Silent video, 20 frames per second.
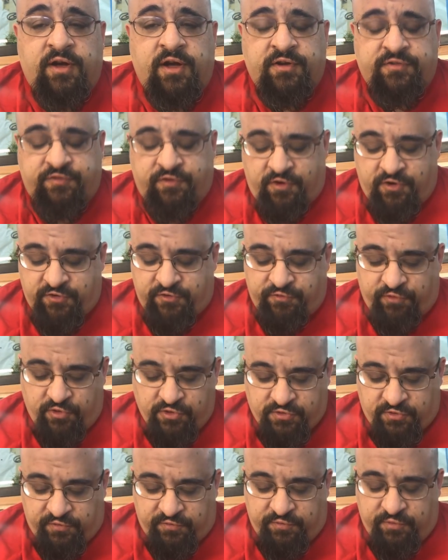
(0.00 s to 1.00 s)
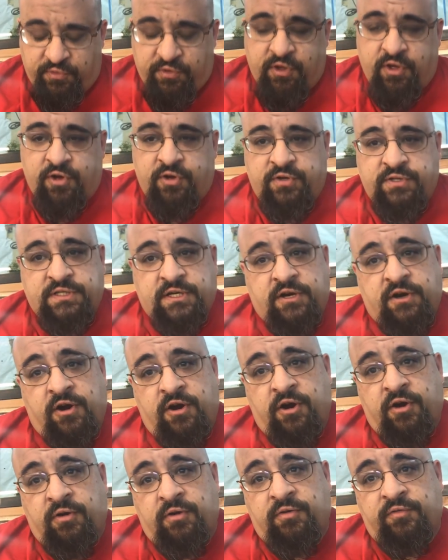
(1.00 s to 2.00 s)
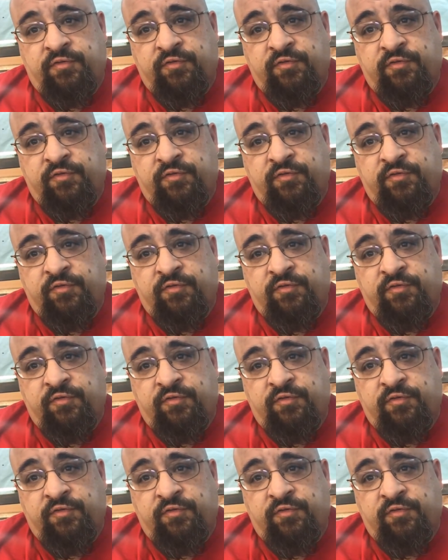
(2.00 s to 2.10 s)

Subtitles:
as far as frozen food goes, are